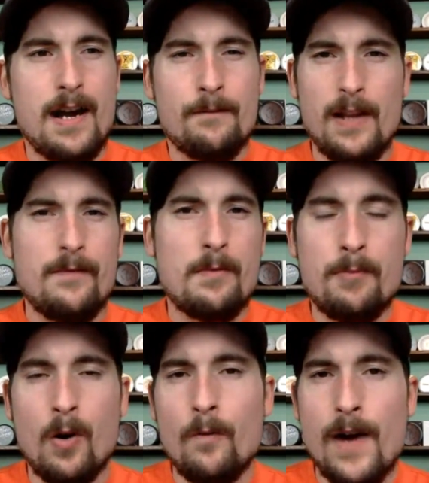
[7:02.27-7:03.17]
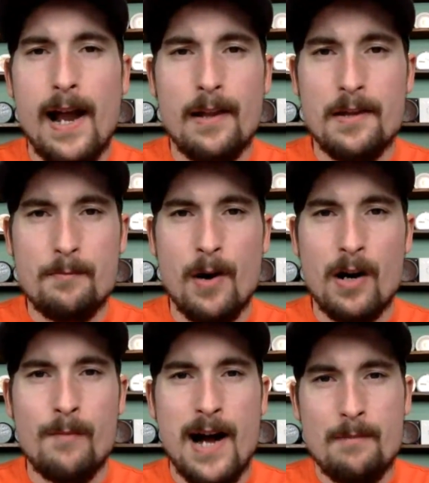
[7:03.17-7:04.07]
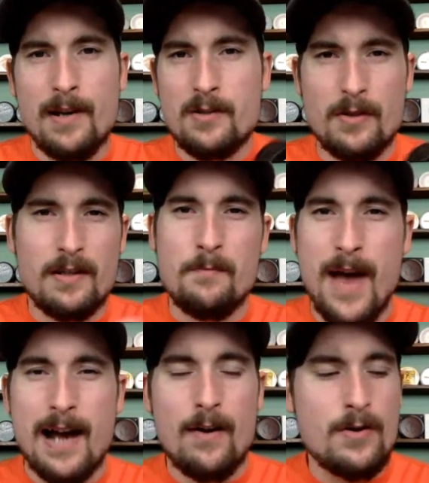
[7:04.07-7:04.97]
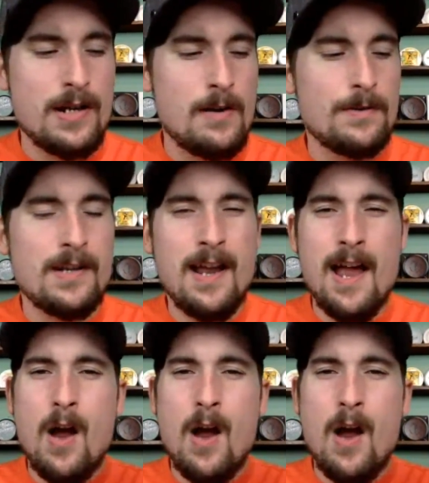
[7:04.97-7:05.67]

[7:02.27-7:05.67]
flavor profile in the bergamot mixed with the tobacco tones.